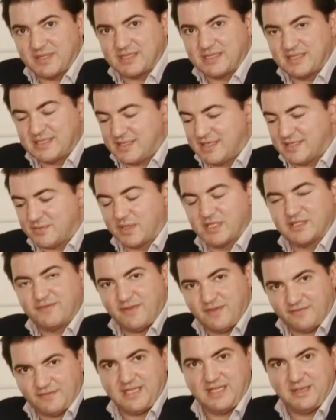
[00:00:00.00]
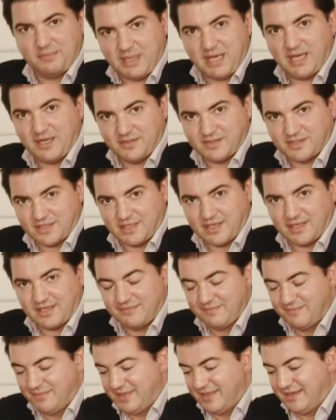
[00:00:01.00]
but this, is, this one's 15 pounds, okay?
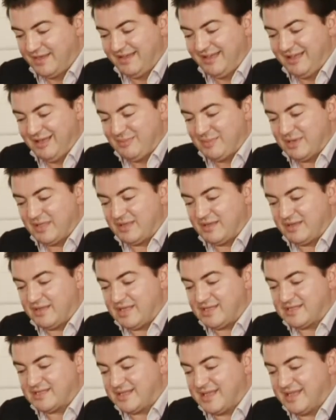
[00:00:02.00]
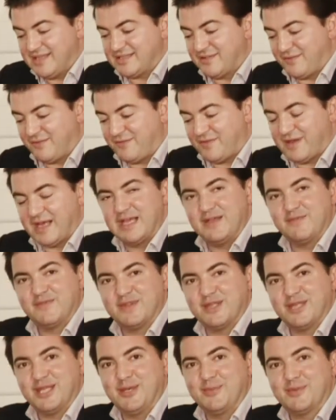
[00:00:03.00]
but this is a
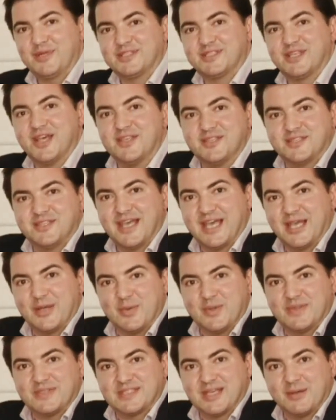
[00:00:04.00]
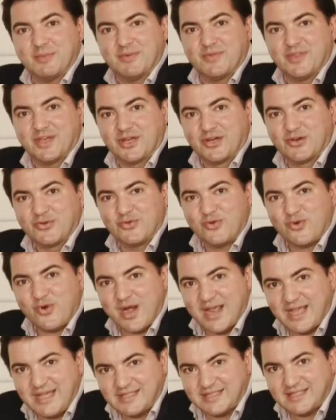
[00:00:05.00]
flavour that you would associate with some of the
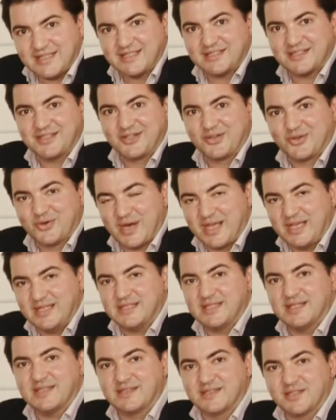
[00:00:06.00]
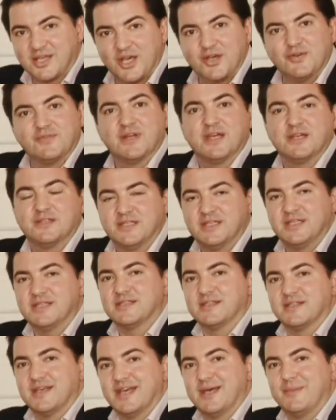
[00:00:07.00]
greatest, greatest
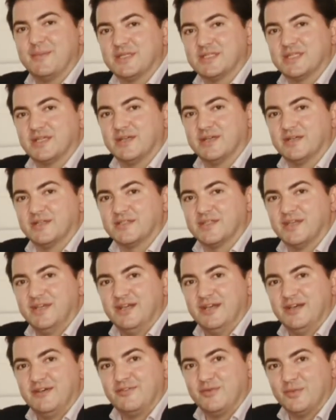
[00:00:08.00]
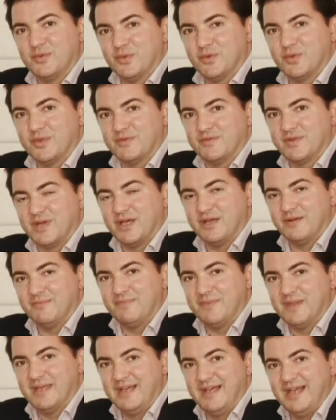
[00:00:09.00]
Côte-Rôties and Hermitage from the Northern Rhone.
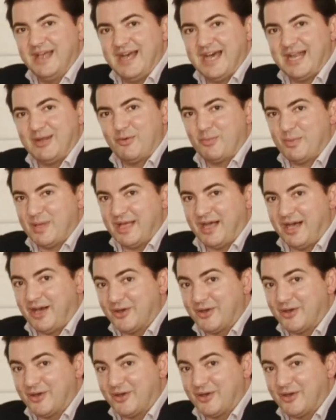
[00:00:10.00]
And it would be